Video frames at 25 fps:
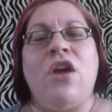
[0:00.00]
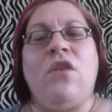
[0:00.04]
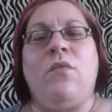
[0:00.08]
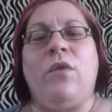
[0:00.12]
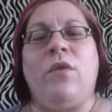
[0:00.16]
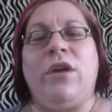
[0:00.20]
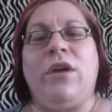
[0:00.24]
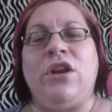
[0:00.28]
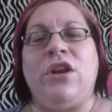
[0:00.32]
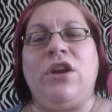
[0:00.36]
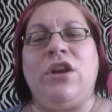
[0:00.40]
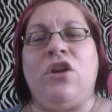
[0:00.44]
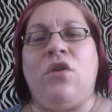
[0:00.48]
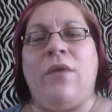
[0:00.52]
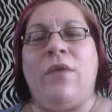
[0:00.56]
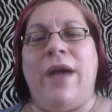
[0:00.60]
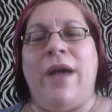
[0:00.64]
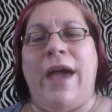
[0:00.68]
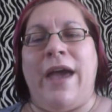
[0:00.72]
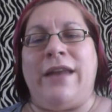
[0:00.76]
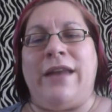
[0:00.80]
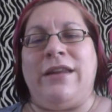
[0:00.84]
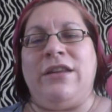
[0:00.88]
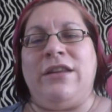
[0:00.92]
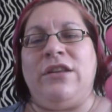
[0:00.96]
we're going to go
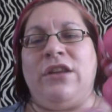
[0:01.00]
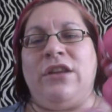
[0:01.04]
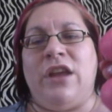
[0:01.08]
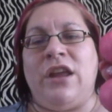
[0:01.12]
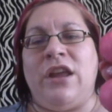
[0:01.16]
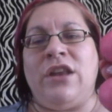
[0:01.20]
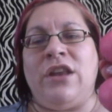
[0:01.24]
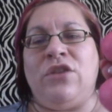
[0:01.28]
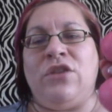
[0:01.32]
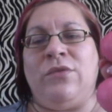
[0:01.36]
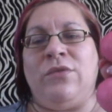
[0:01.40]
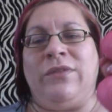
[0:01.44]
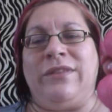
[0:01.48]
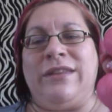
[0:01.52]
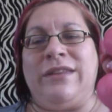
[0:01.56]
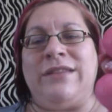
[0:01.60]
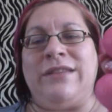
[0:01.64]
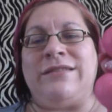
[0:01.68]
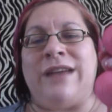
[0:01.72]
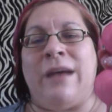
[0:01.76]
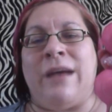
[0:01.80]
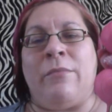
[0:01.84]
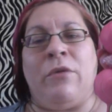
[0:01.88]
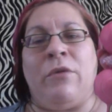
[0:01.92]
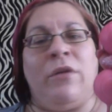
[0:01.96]
ahead and use the
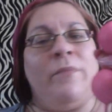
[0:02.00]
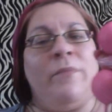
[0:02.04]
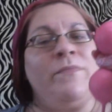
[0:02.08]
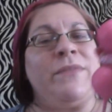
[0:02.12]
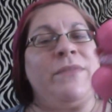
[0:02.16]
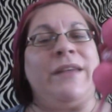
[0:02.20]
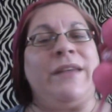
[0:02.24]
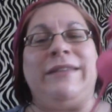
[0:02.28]
double.